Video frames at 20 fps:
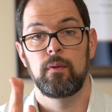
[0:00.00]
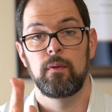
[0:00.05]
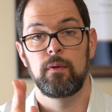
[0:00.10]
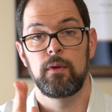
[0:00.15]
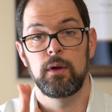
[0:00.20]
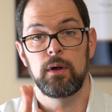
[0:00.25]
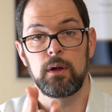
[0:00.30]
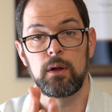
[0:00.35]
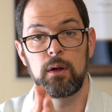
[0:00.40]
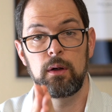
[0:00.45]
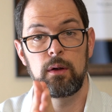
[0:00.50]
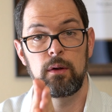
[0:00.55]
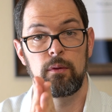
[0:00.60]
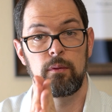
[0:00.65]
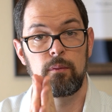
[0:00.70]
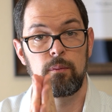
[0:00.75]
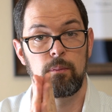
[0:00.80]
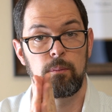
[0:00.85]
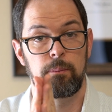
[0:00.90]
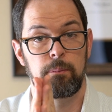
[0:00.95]
the
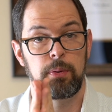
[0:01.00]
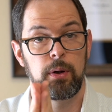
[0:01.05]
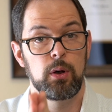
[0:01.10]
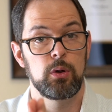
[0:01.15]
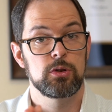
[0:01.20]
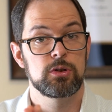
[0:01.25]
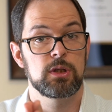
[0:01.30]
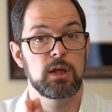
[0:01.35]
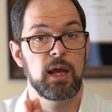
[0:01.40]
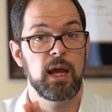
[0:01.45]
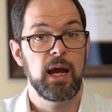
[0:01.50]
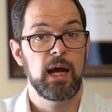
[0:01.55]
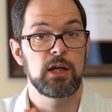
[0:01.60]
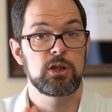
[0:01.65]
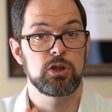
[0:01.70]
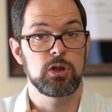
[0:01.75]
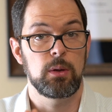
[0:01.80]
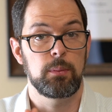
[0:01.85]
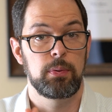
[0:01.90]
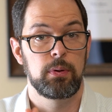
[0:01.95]
post
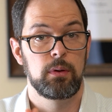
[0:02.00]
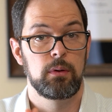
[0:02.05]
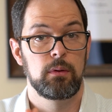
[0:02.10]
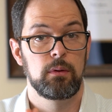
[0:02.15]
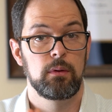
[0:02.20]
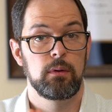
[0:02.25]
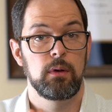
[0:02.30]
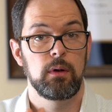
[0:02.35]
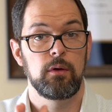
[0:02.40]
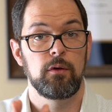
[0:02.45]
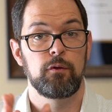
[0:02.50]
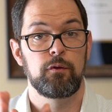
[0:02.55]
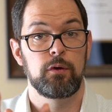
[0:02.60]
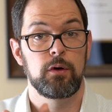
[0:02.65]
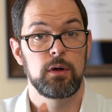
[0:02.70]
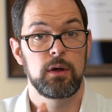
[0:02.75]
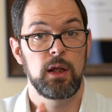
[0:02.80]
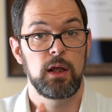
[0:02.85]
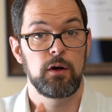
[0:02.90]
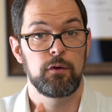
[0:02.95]
catch up
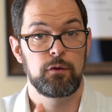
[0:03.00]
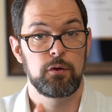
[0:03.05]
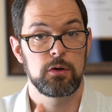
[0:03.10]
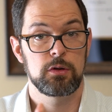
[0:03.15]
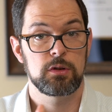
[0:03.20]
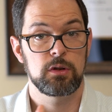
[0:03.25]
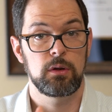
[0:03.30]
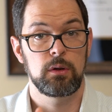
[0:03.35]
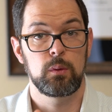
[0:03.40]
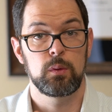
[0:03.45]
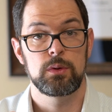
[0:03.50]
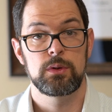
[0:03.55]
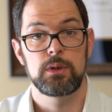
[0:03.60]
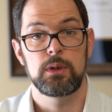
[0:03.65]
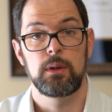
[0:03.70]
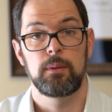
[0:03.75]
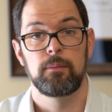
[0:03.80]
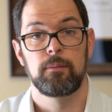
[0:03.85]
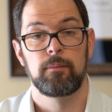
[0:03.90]
for date of first delinquency.